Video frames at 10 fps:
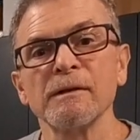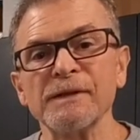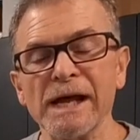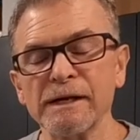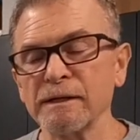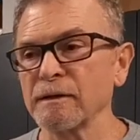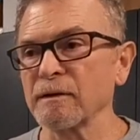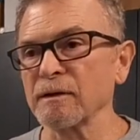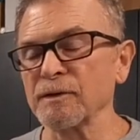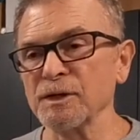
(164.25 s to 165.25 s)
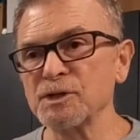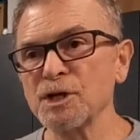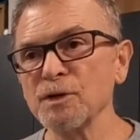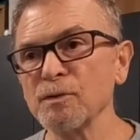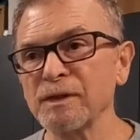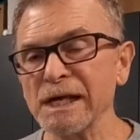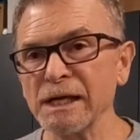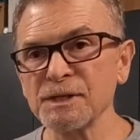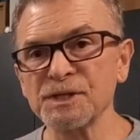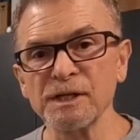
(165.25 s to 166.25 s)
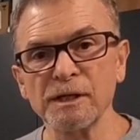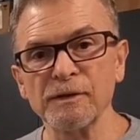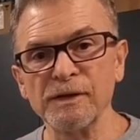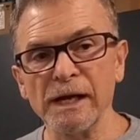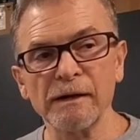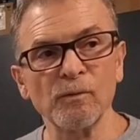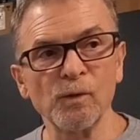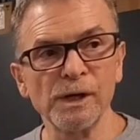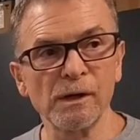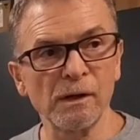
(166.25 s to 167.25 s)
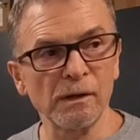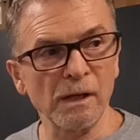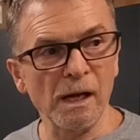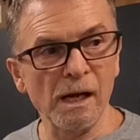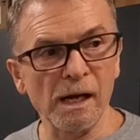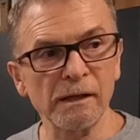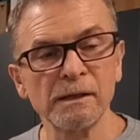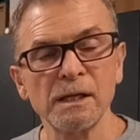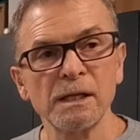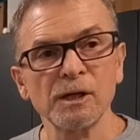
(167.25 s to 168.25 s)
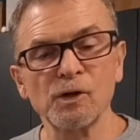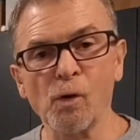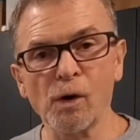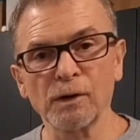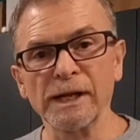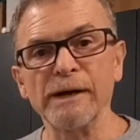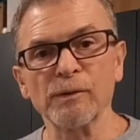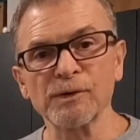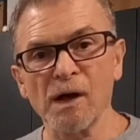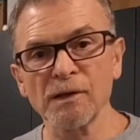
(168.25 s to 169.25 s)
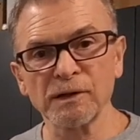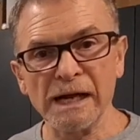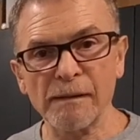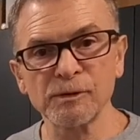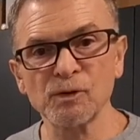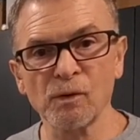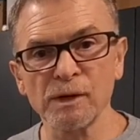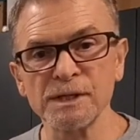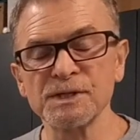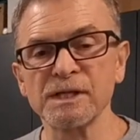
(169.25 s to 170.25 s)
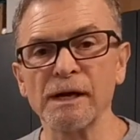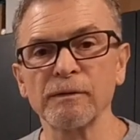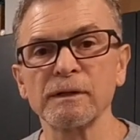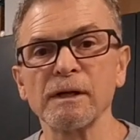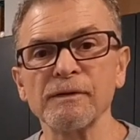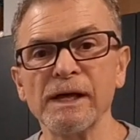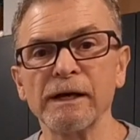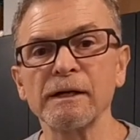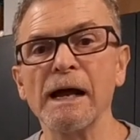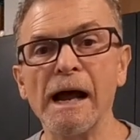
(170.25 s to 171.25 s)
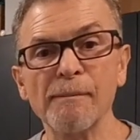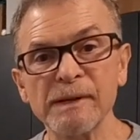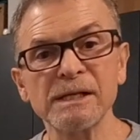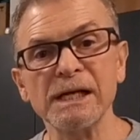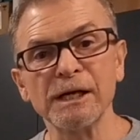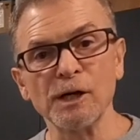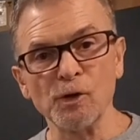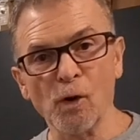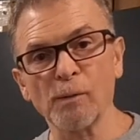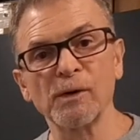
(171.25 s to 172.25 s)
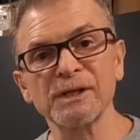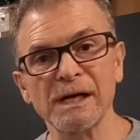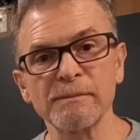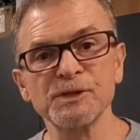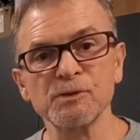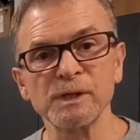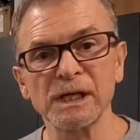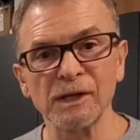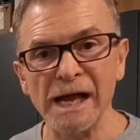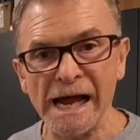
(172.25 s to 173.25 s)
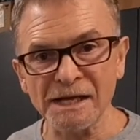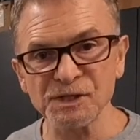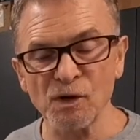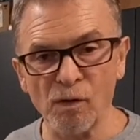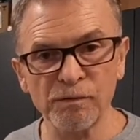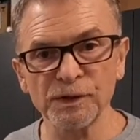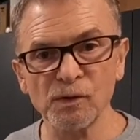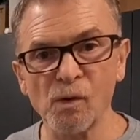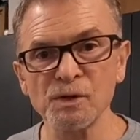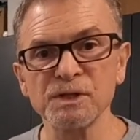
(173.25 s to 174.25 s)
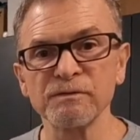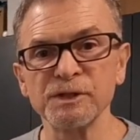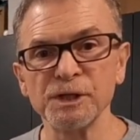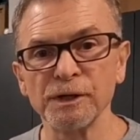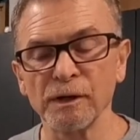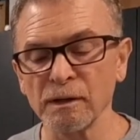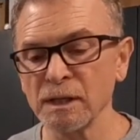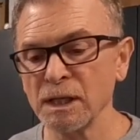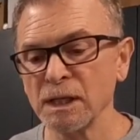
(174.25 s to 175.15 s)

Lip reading: that the two things that will correlate with all the laboratories that happen in a normal chemistry class over the course of a year,